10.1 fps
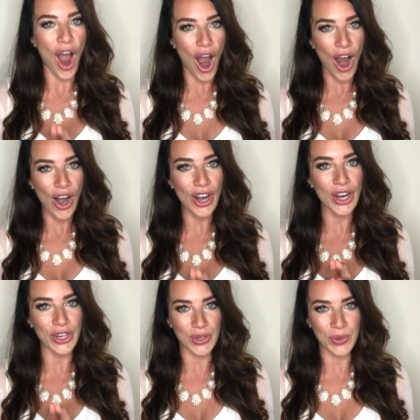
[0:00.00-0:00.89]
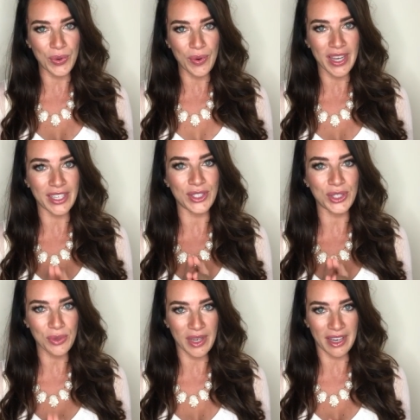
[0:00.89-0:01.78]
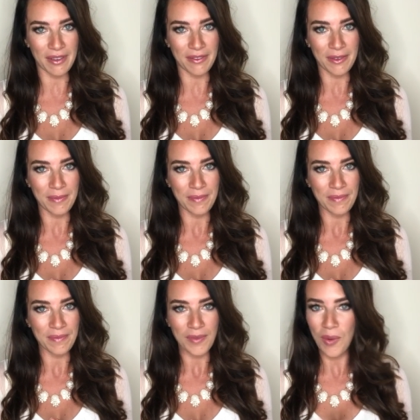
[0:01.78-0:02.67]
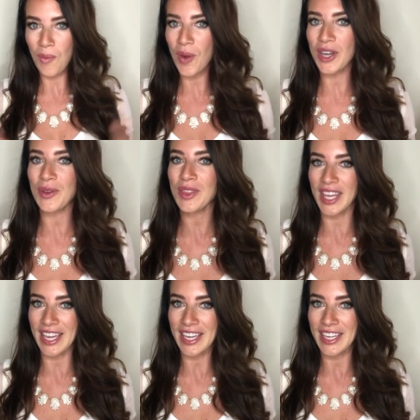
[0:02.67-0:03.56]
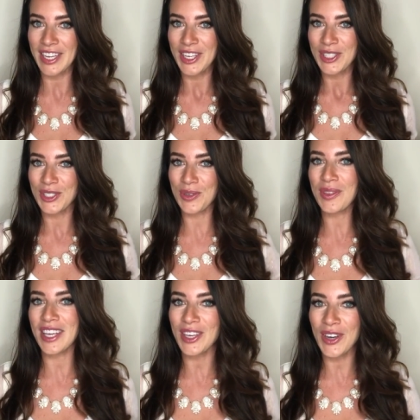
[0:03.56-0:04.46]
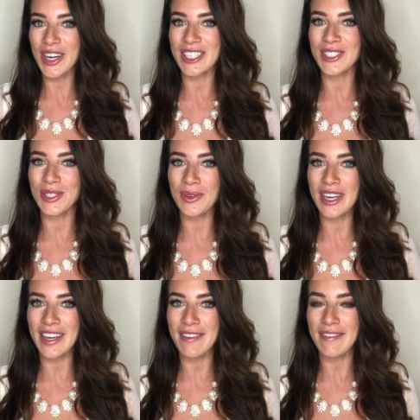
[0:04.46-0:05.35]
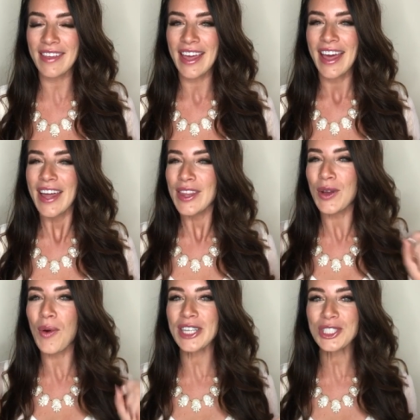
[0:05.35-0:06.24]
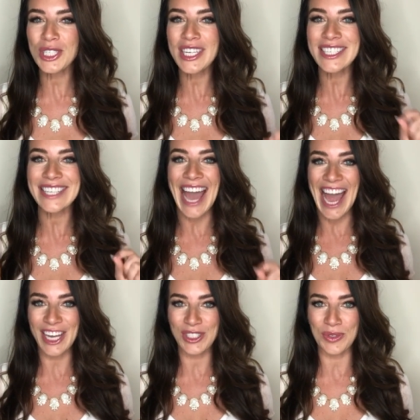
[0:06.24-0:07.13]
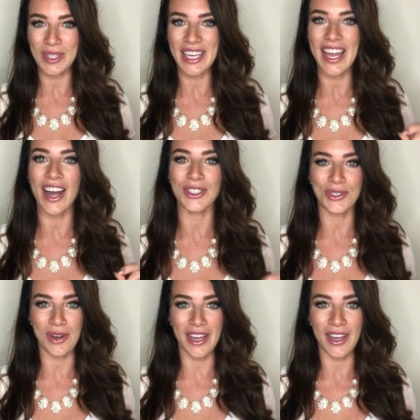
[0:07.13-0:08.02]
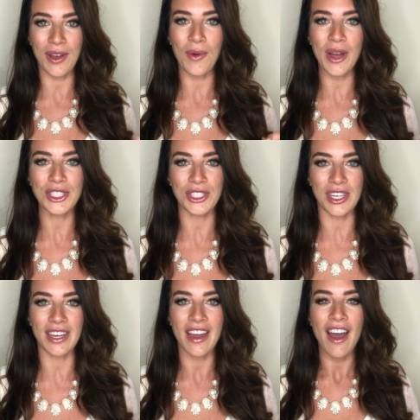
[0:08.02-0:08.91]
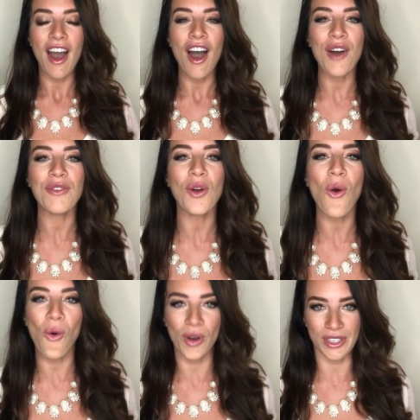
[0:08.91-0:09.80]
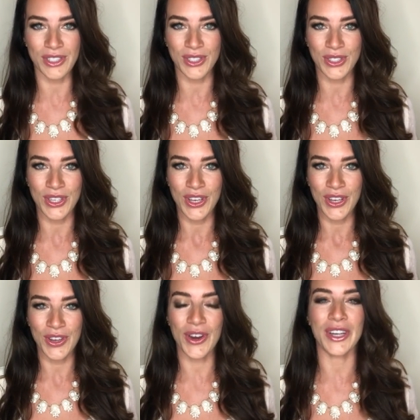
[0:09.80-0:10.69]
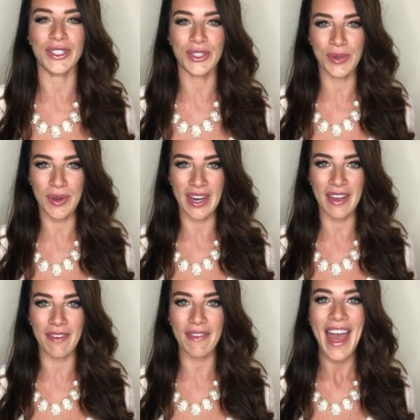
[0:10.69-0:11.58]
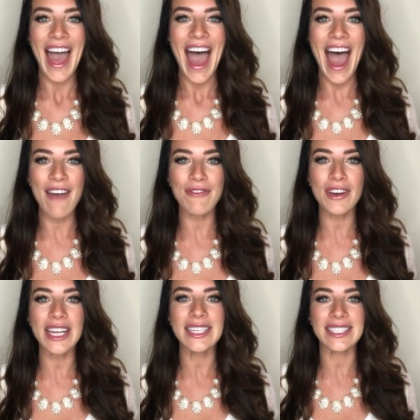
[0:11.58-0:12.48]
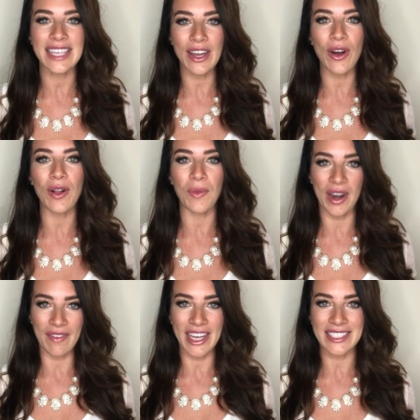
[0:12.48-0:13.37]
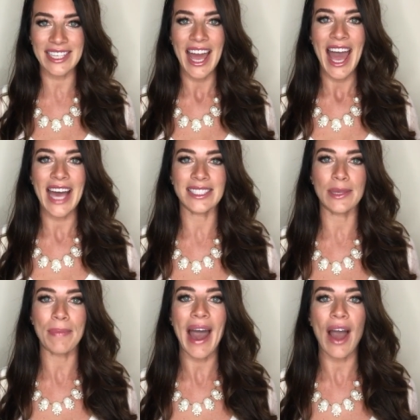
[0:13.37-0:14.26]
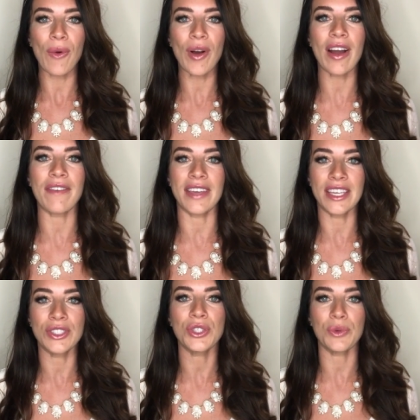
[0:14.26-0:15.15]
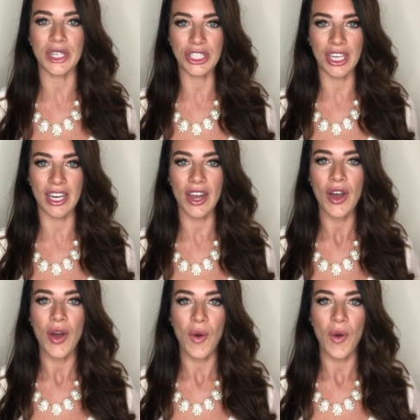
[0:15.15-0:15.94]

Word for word: are you intuitive? What do you think? Do you think you're intuitive? The question is actually a trick question. Of course you're intuitive. Every single one of us has the power of intuition